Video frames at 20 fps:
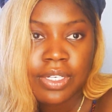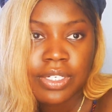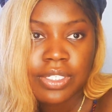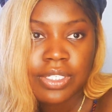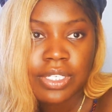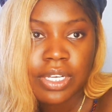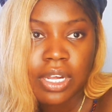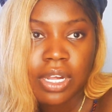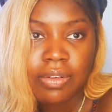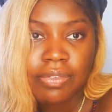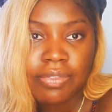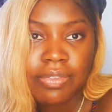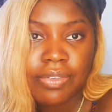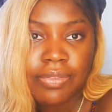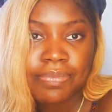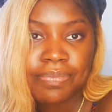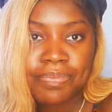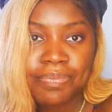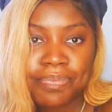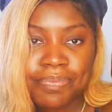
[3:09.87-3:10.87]
They're
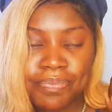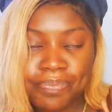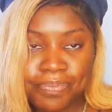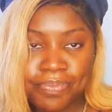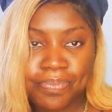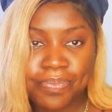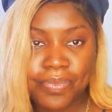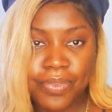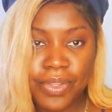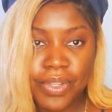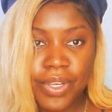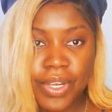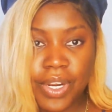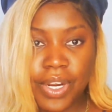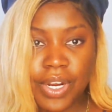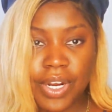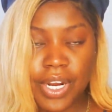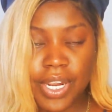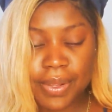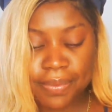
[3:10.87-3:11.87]
soft.
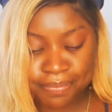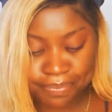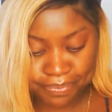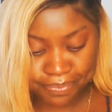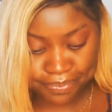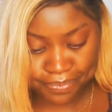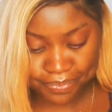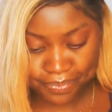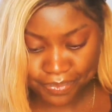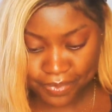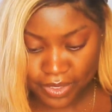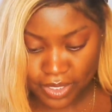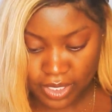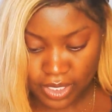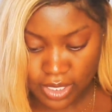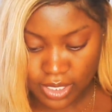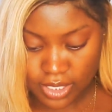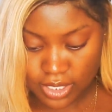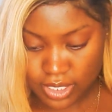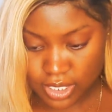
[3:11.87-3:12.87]
Alright.
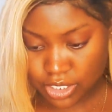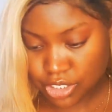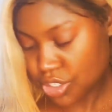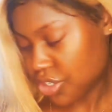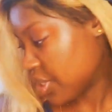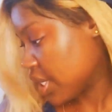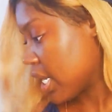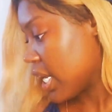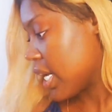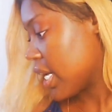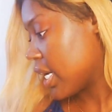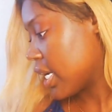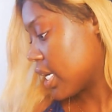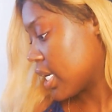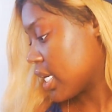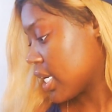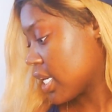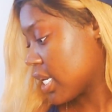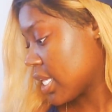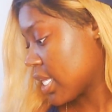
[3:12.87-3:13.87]
Let's
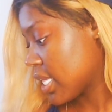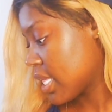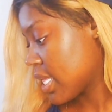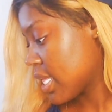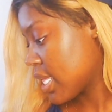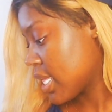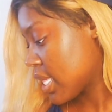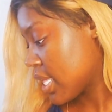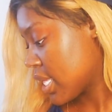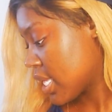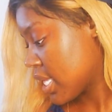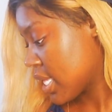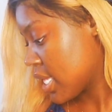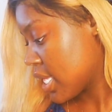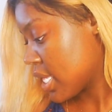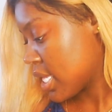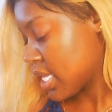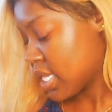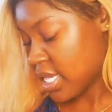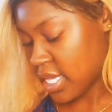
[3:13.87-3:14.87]
try
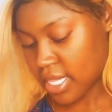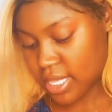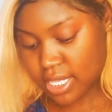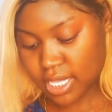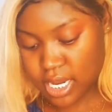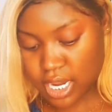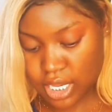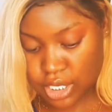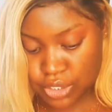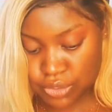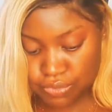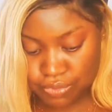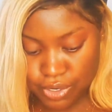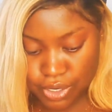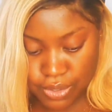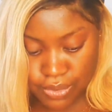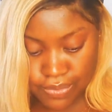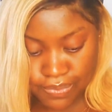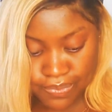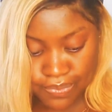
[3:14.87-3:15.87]
the next row.